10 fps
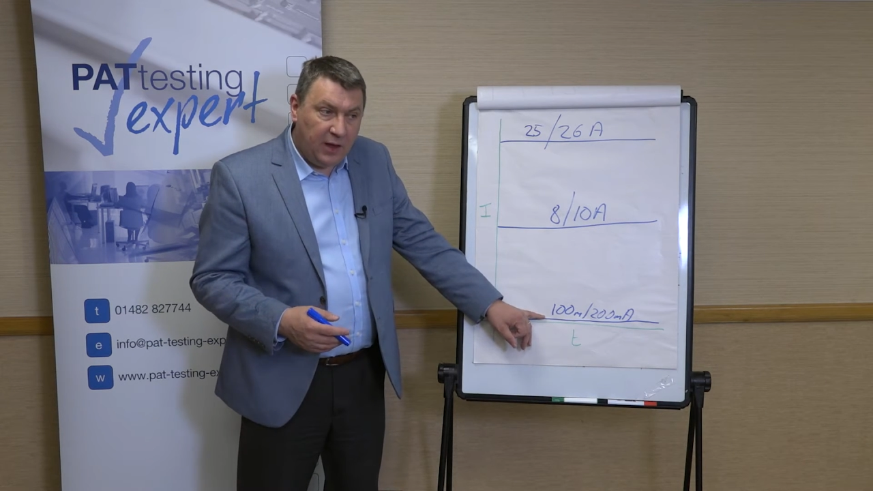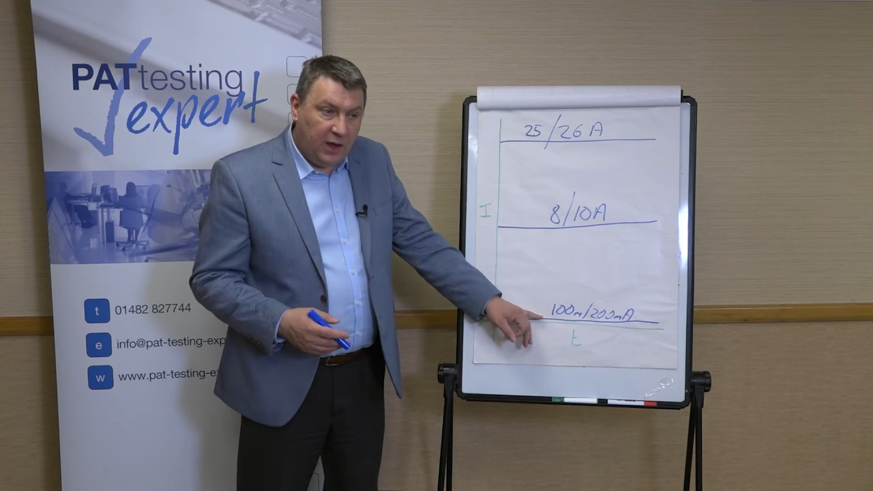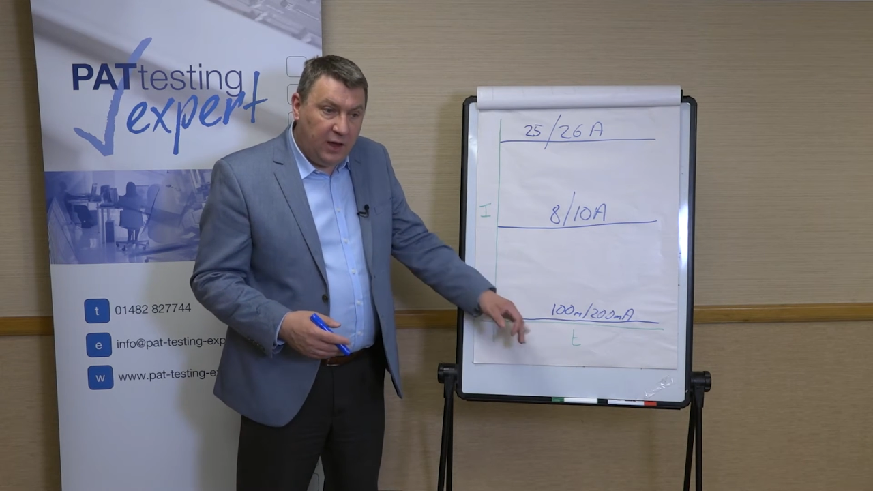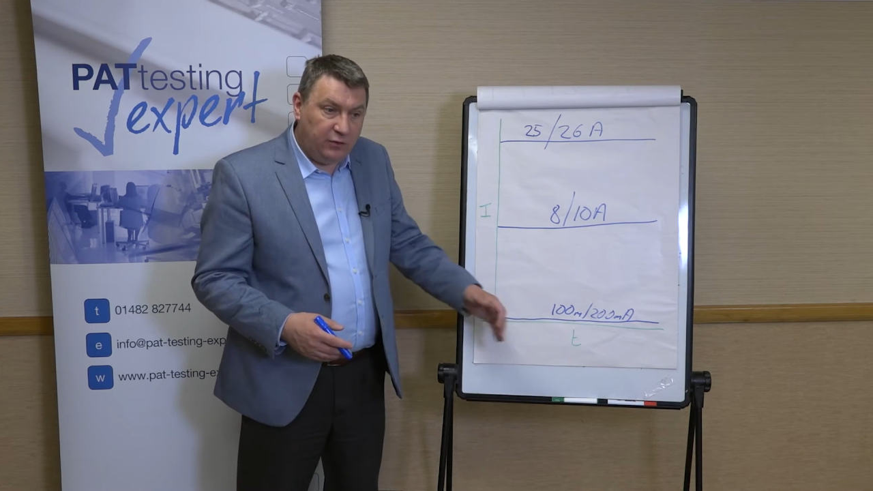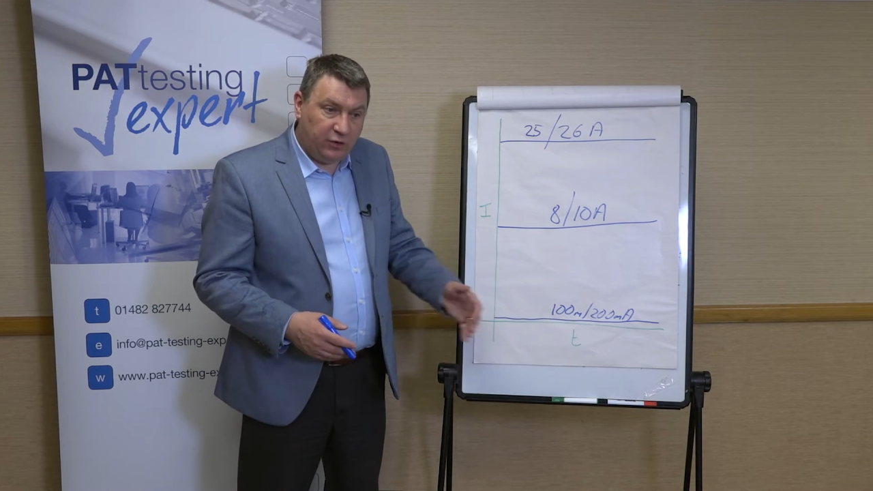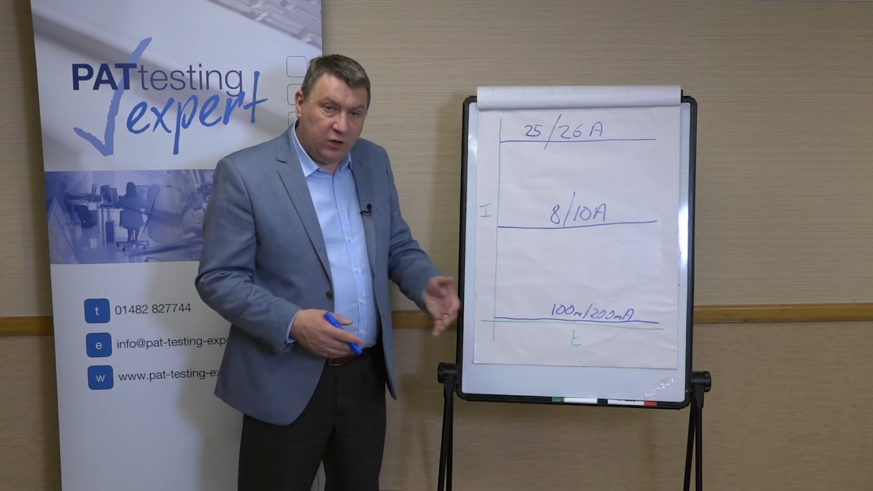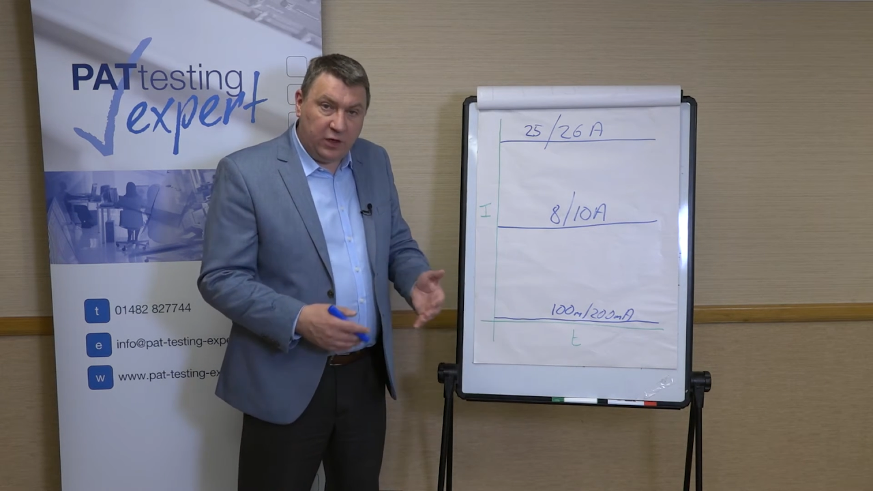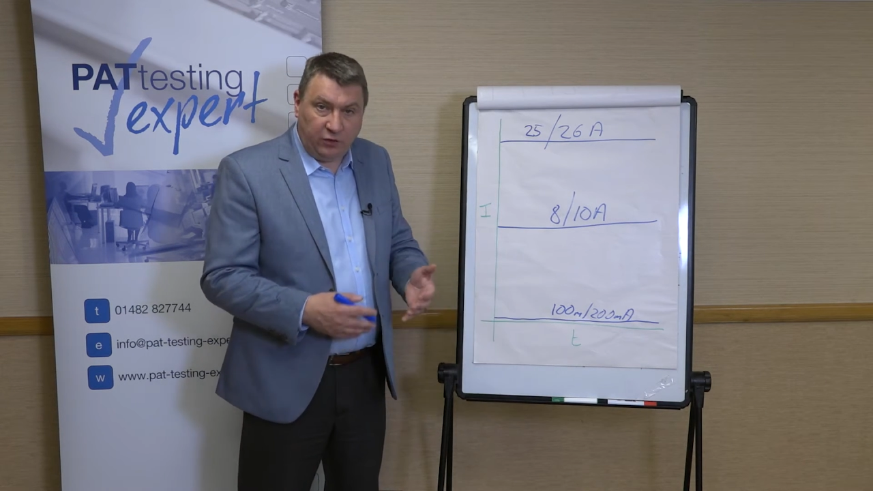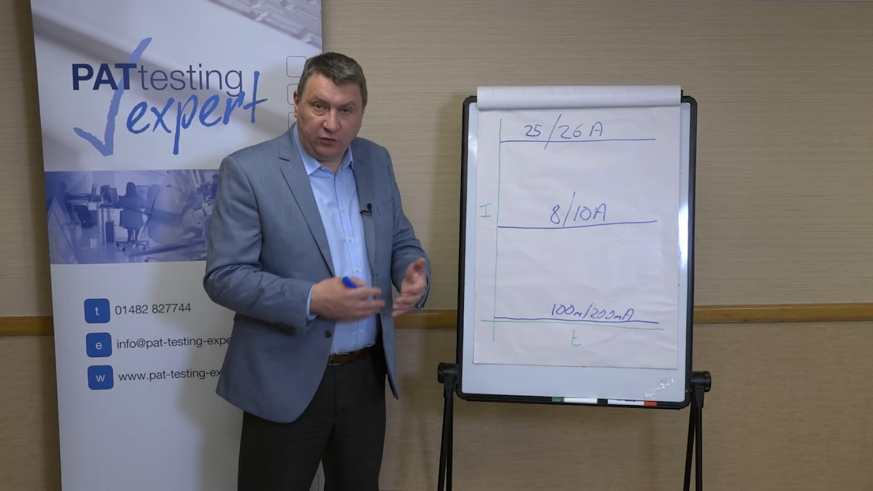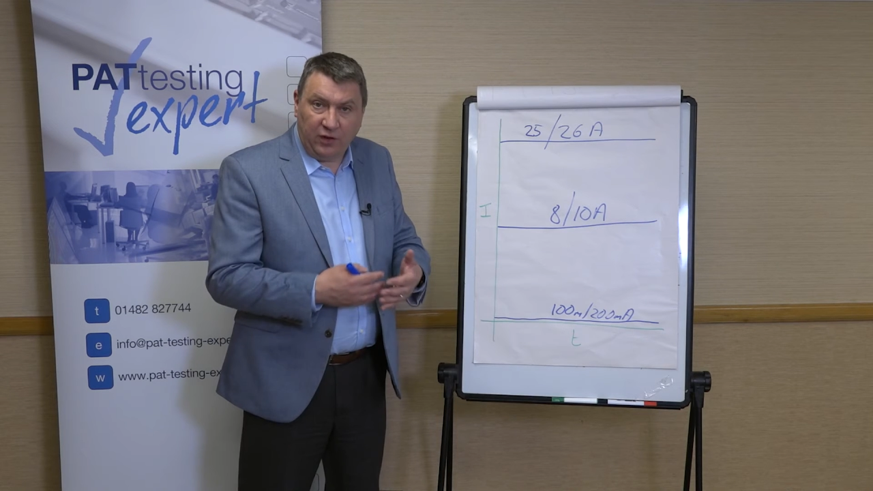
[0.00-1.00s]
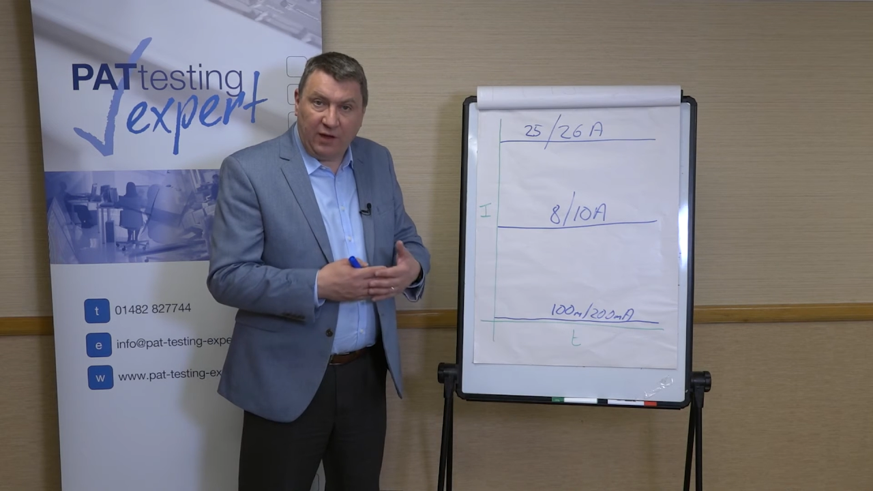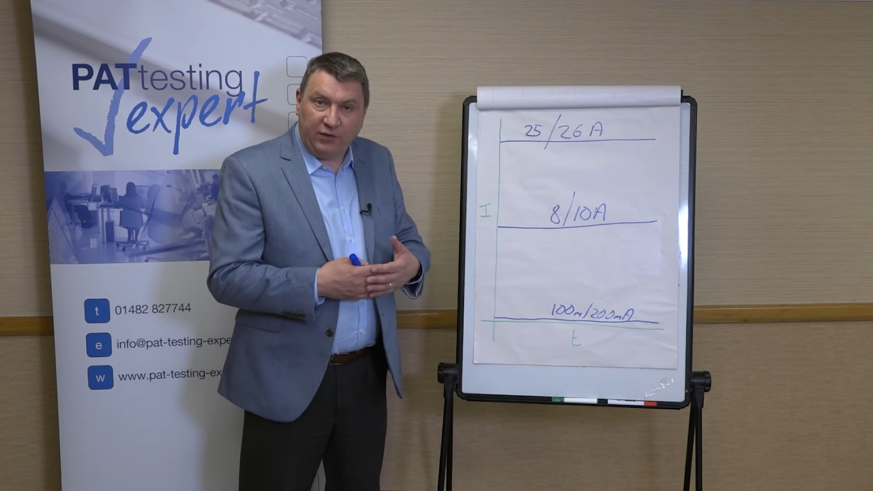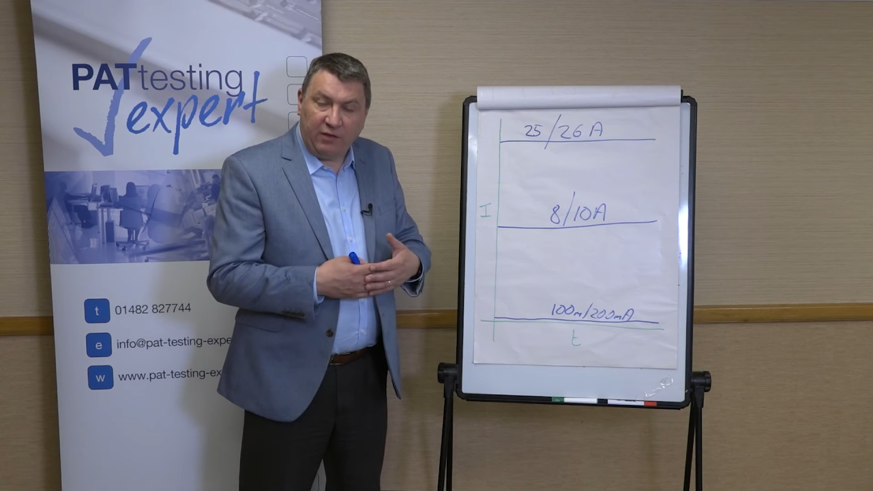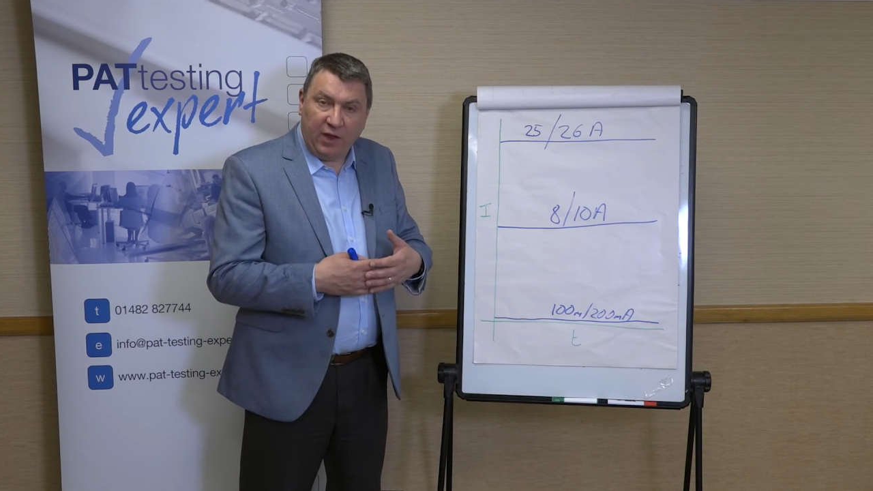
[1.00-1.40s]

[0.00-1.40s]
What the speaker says: is that it doesn't have to have